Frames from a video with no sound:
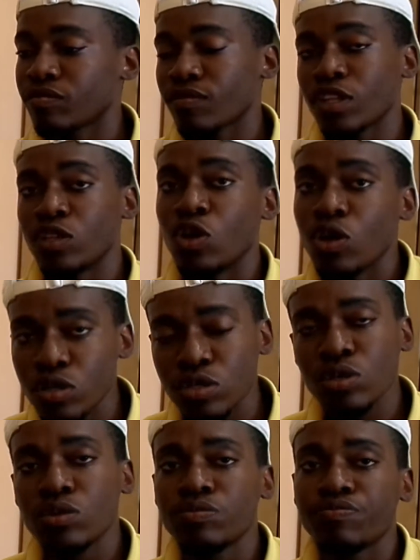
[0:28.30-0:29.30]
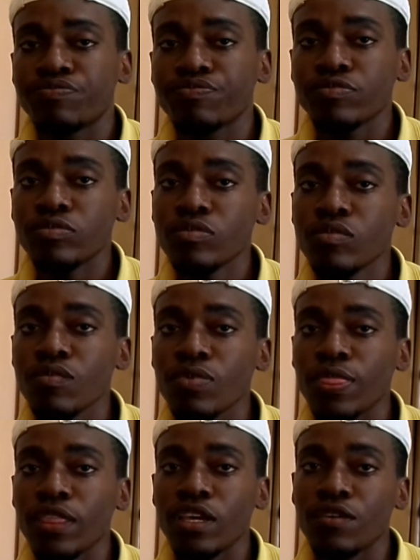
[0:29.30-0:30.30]
And also,
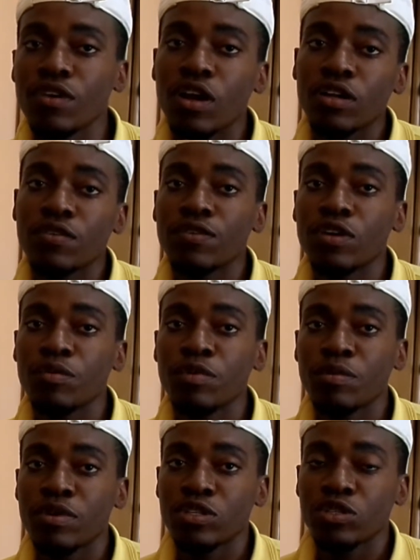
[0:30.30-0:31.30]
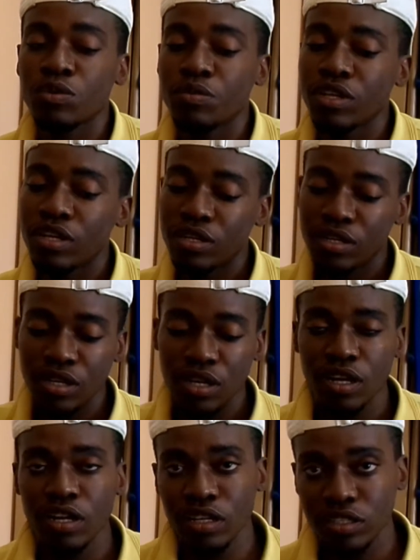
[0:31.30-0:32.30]
if you wanna follow me on my social media,
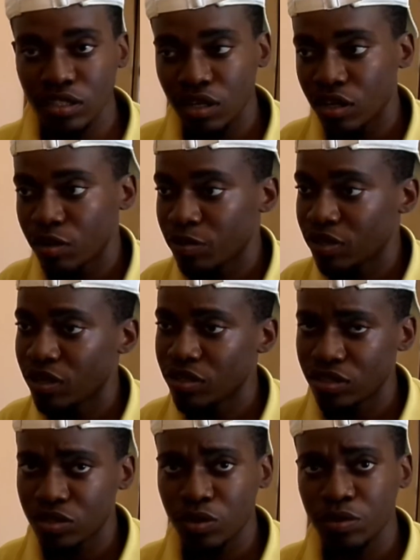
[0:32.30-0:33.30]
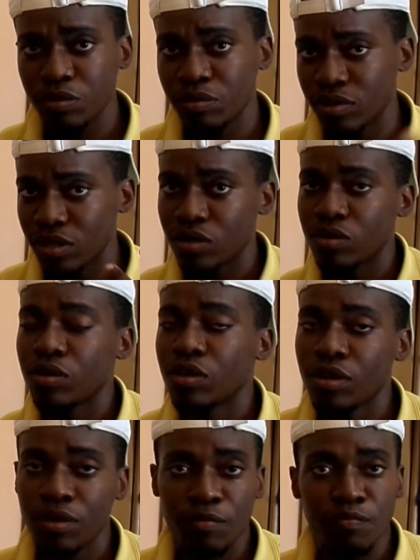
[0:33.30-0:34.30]
links are gonna be down in the description below.
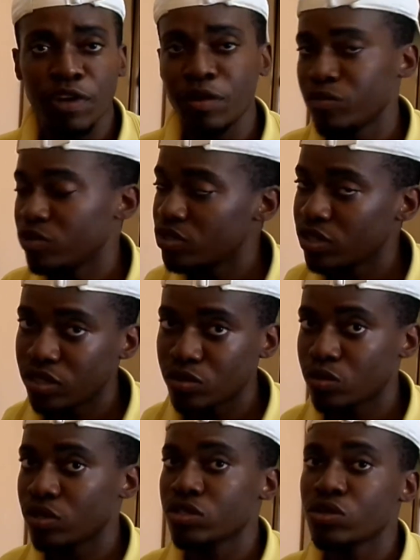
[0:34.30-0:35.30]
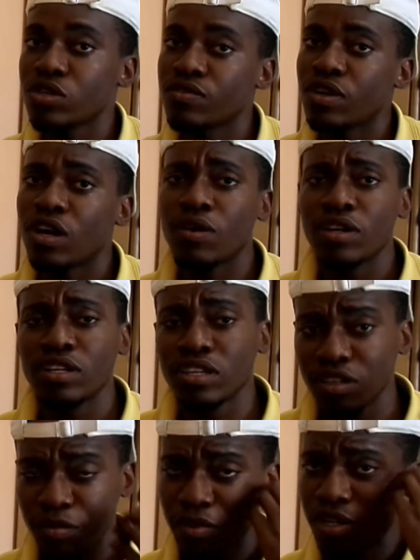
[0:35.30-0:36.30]
My music as well. So if y'all wanna
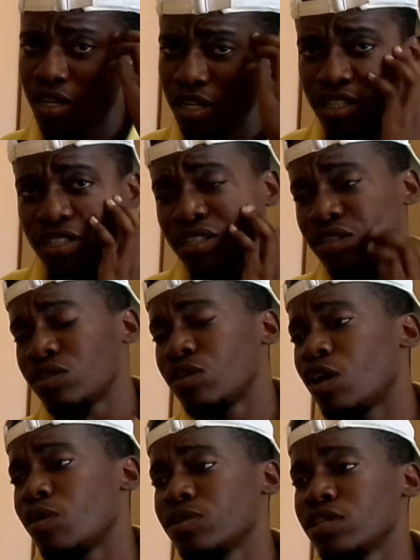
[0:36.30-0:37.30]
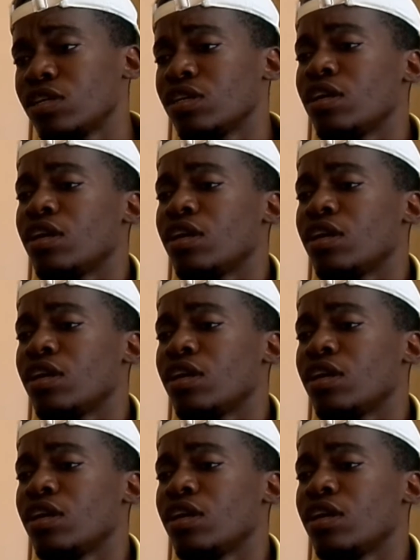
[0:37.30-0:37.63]
give me a listen, you know what I'm saying.